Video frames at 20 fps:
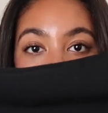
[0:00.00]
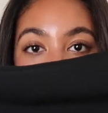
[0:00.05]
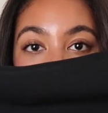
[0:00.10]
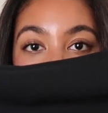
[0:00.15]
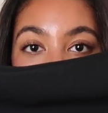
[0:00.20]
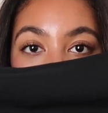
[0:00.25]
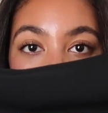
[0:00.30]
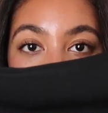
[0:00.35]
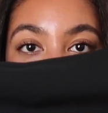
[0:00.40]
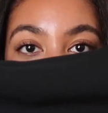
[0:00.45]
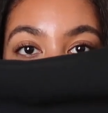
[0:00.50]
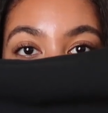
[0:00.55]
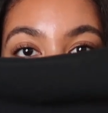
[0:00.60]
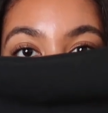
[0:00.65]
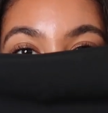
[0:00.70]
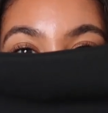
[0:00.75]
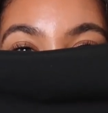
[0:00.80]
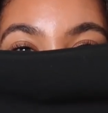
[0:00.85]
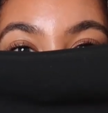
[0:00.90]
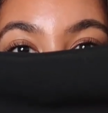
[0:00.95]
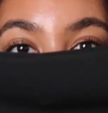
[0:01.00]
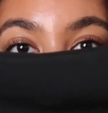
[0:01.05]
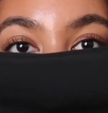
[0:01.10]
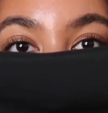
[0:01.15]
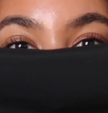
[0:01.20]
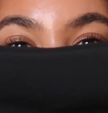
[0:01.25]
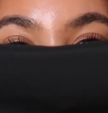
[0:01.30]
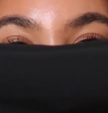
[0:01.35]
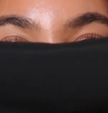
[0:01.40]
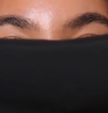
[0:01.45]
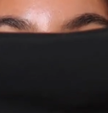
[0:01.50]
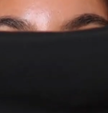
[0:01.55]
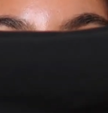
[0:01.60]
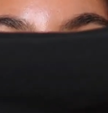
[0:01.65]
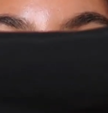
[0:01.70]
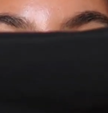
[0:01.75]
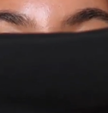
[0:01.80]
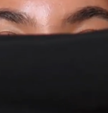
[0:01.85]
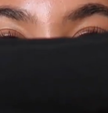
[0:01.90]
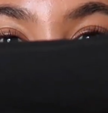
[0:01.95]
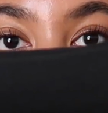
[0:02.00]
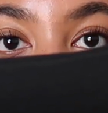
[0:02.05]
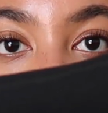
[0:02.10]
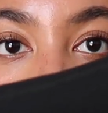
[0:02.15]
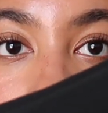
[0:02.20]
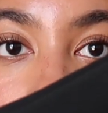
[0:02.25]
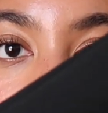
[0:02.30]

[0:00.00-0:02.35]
So I don't really know if you guys can tell on